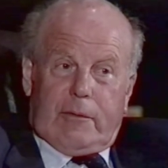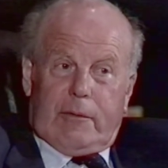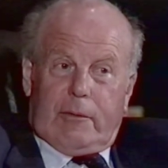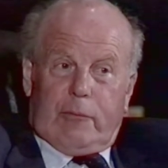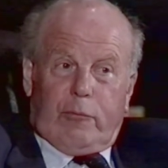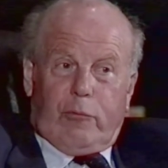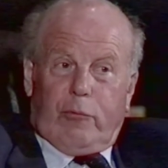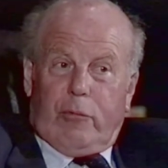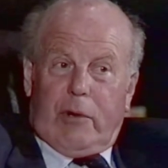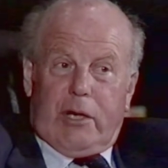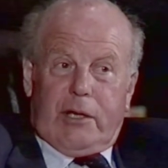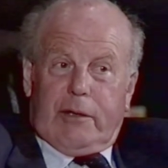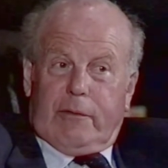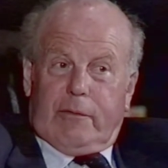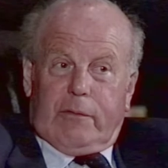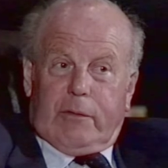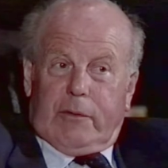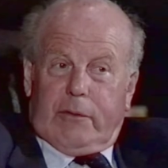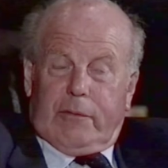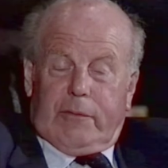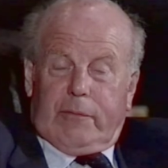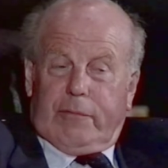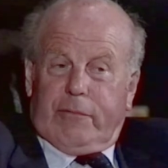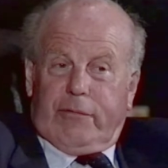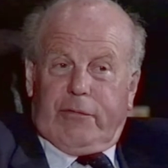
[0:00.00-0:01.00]

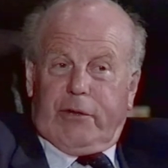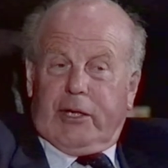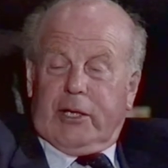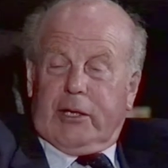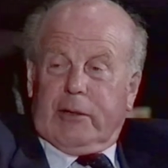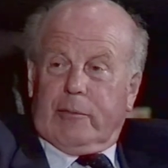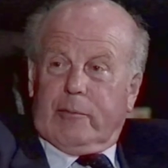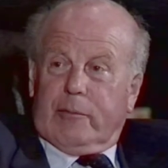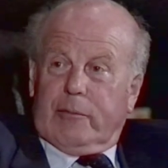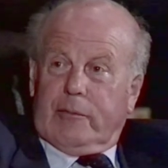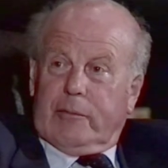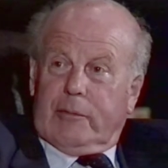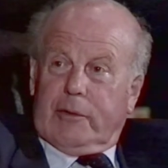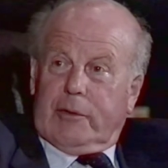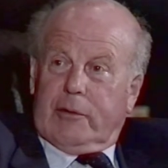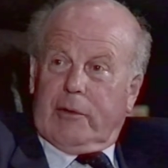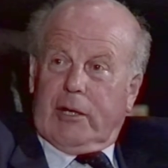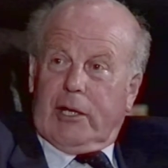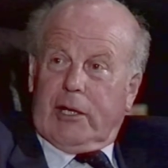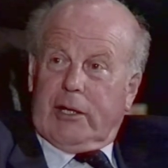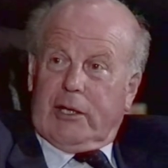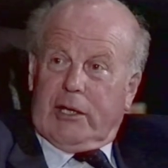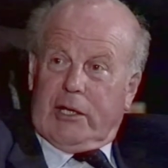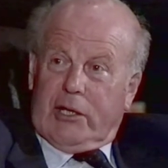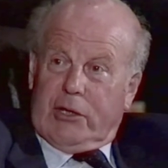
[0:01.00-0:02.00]
wonderful freedom. You
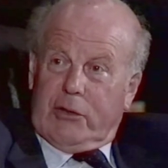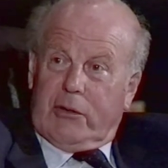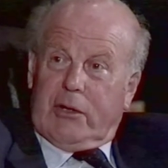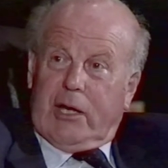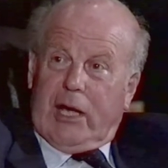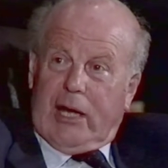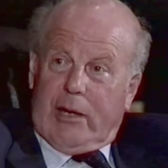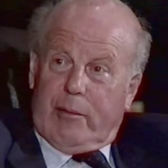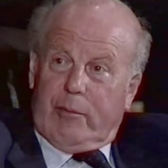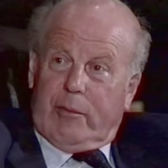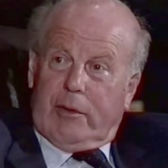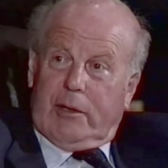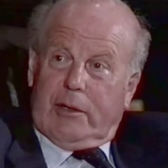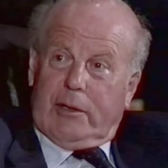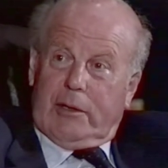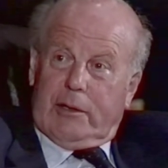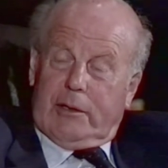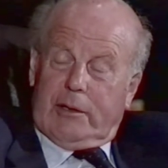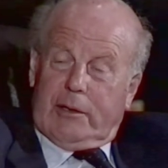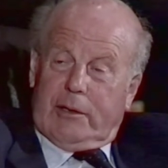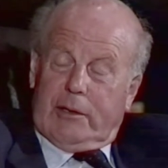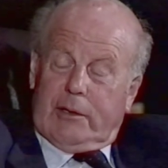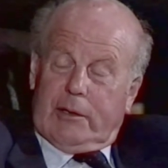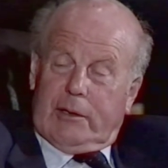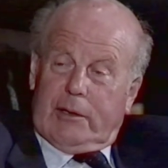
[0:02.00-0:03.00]
had no
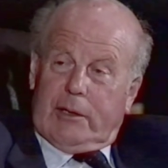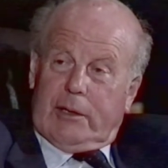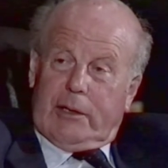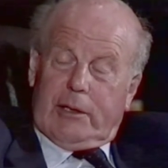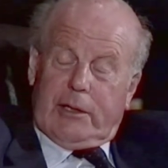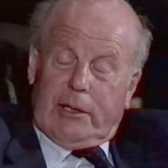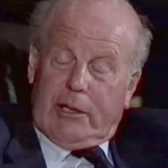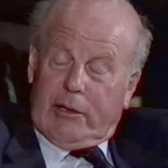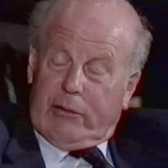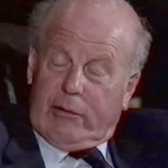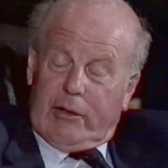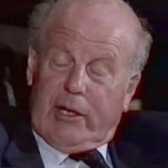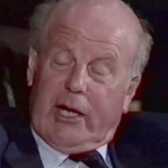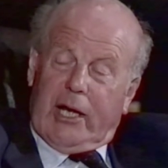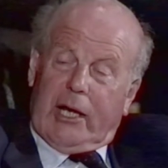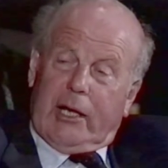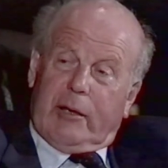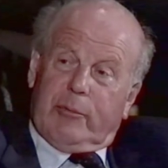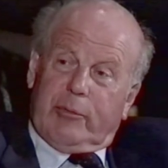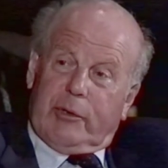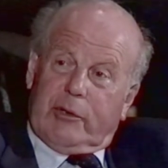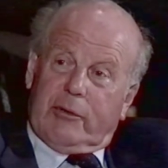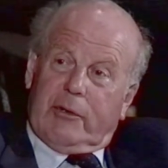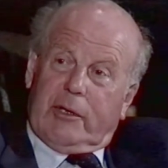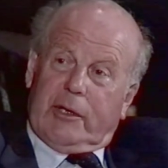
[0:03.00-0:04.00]
link
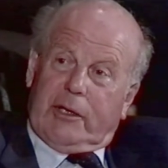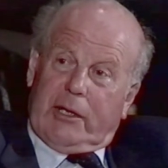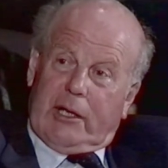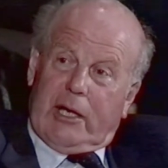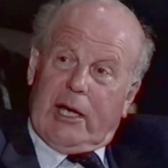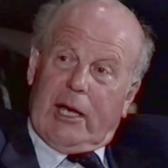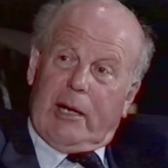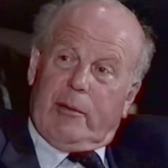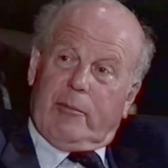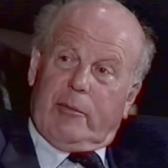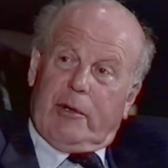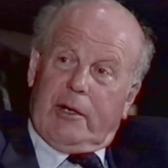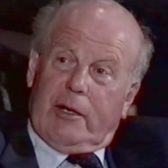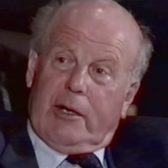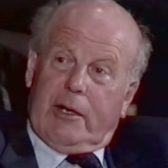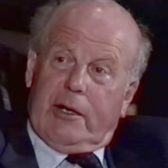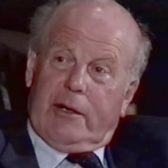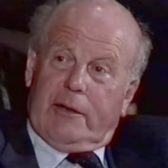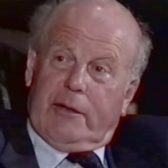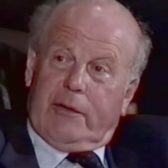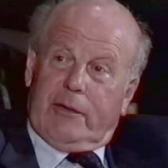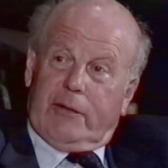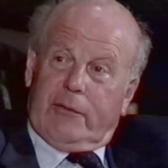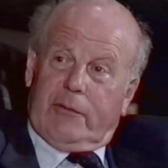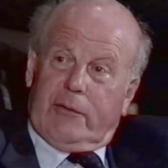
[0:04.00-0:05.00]
between the camera
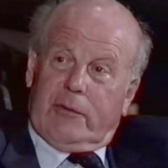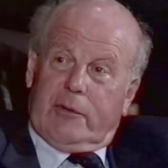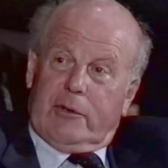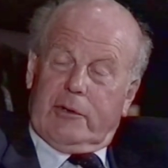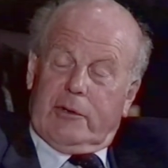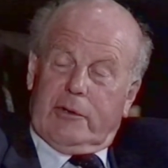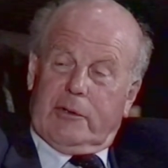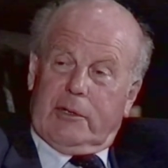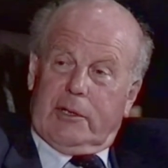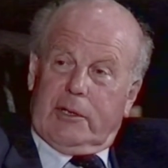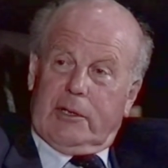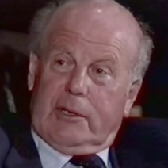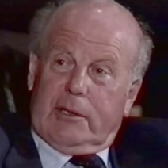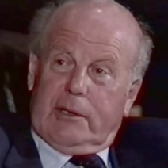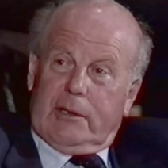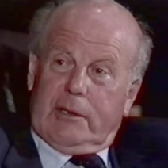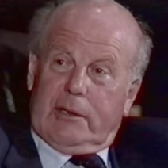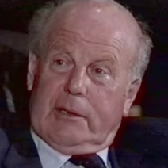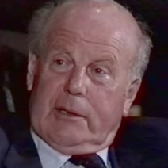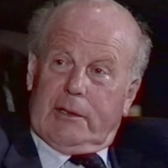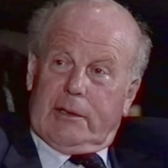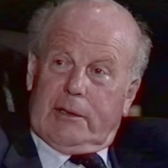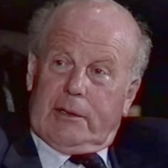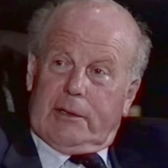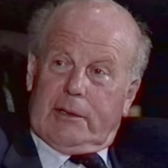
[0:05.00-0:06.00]
and the recorder.
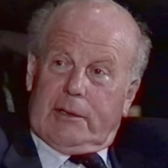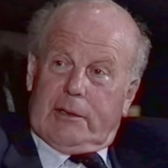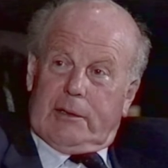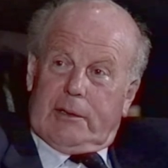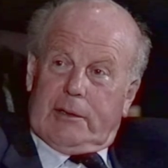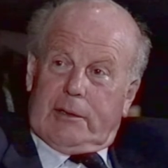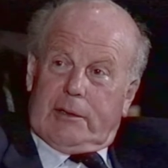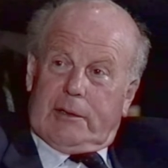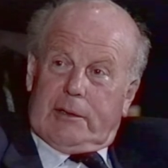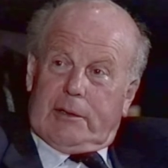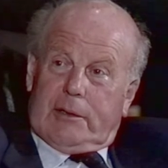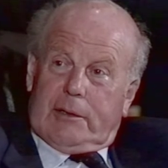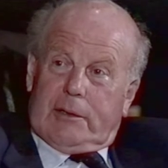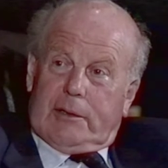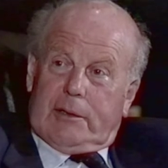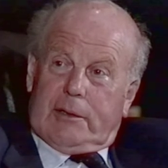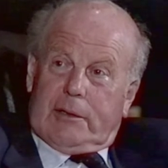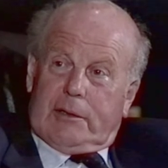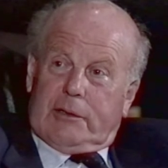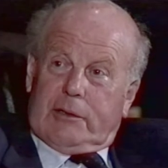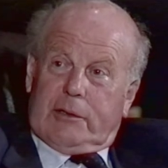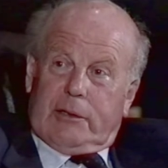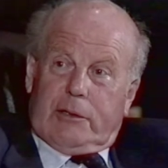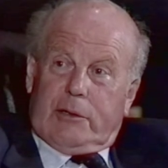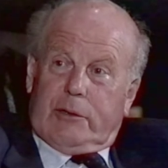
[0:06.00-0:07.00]

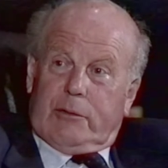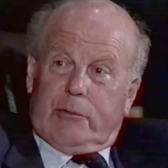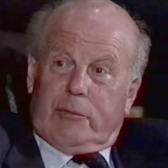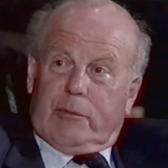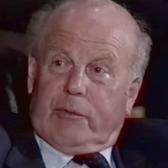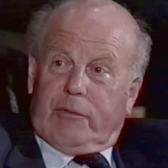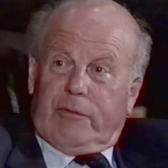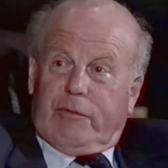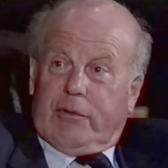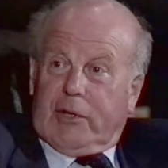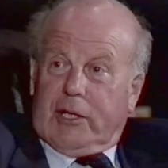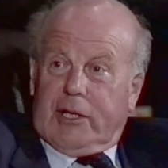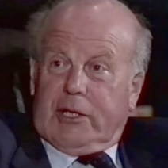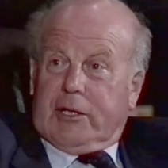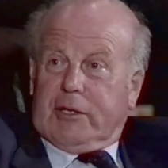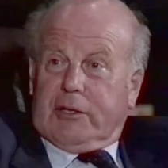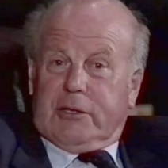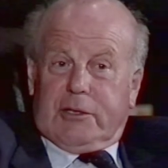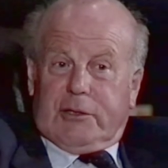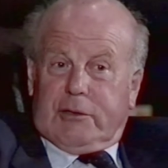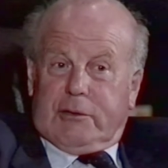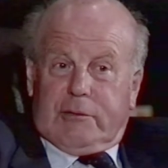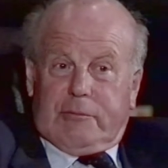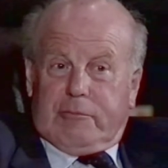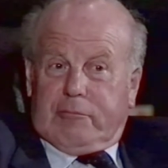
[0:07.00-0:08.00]
So you were free to
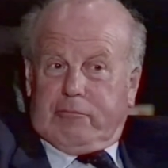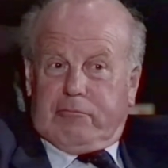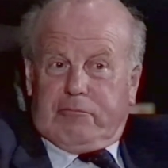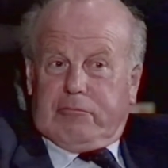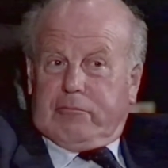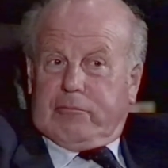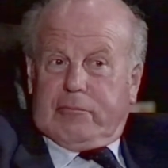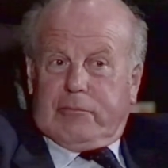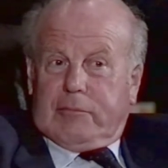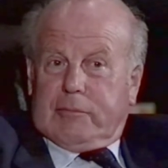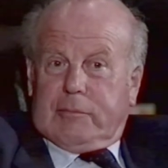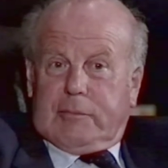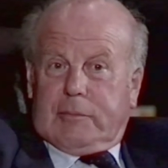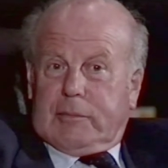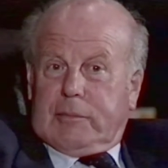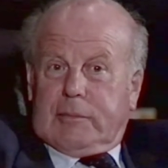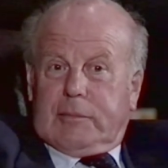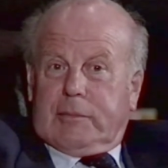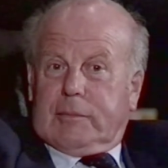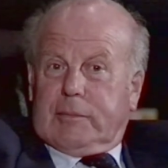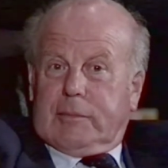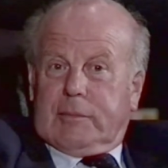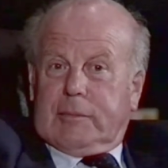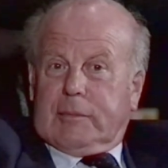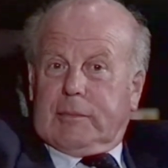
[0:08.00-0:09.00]
just
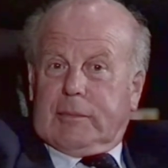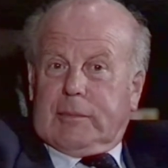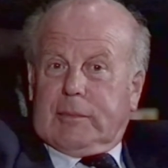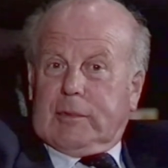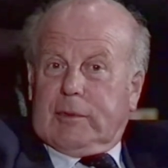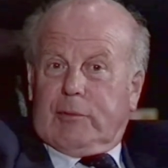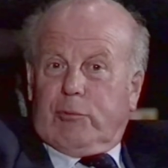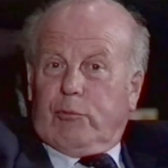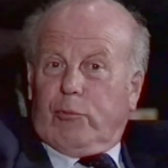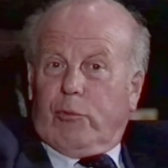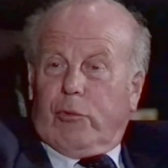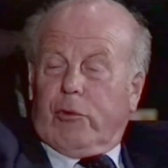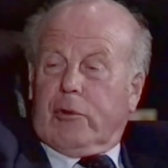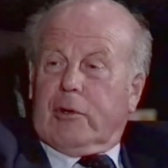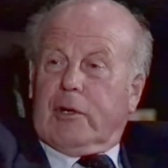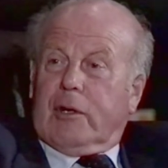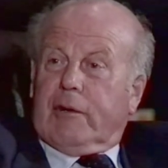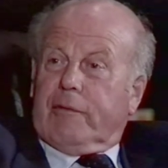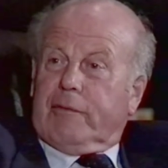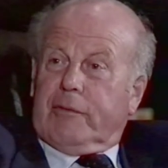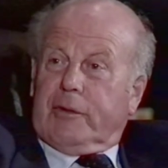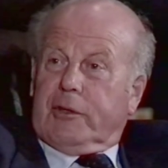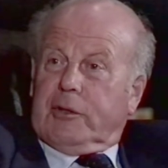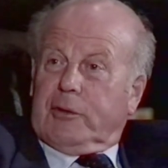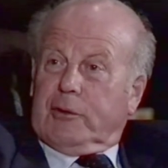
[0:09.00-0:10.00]
walk
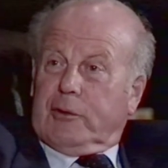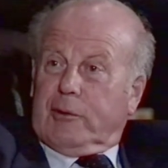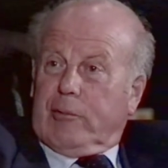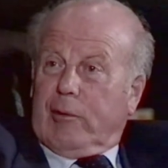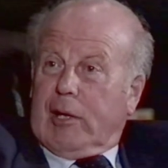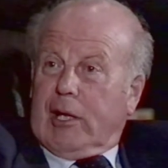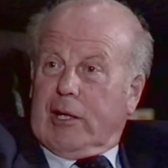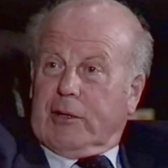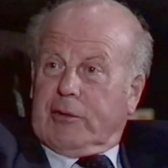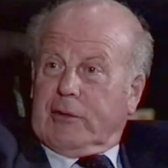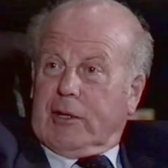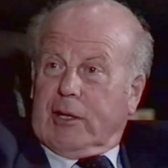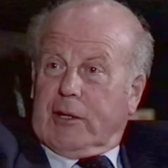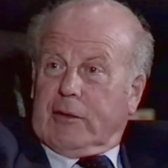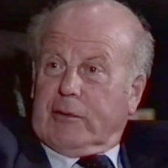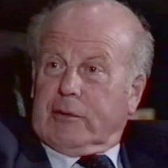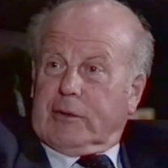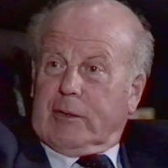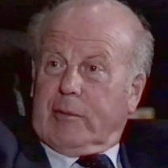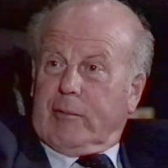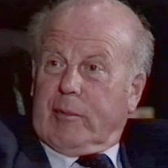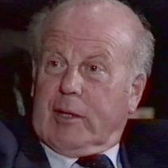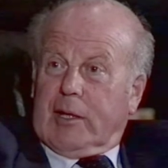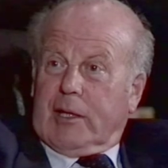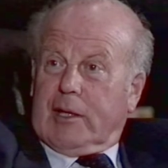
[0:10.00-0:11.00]
off and do a wild track or
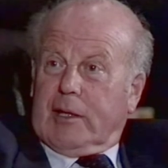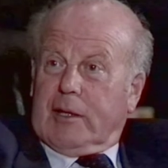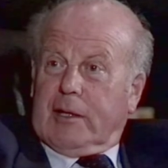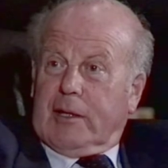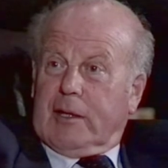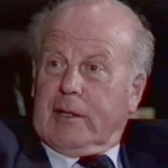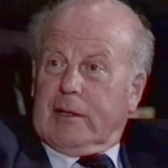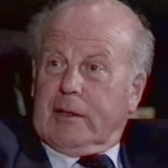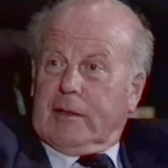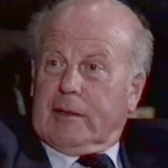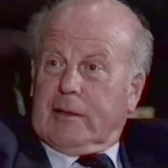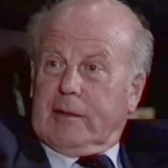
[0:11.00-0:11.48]
something like that.